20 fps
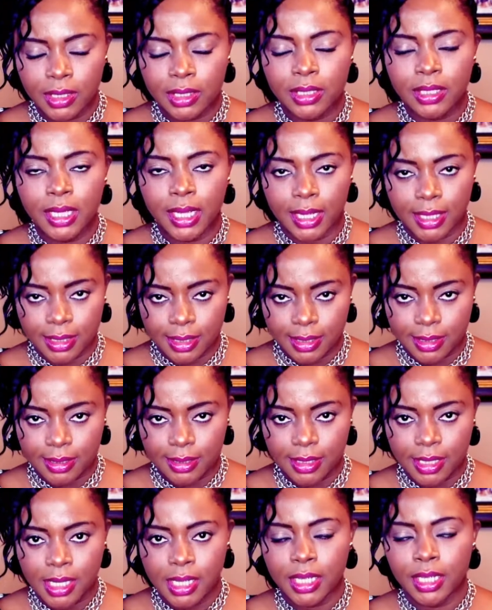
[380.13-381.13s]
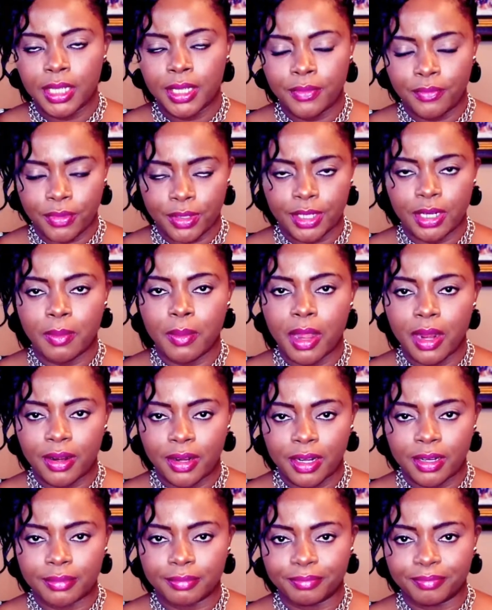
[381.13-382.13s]
Yes, even in
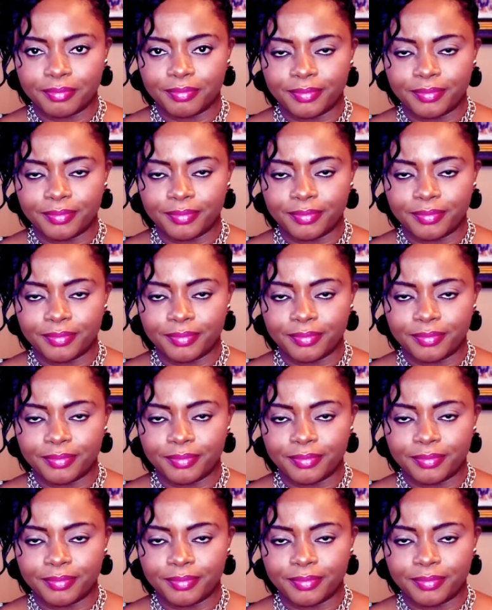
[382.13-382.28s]
America.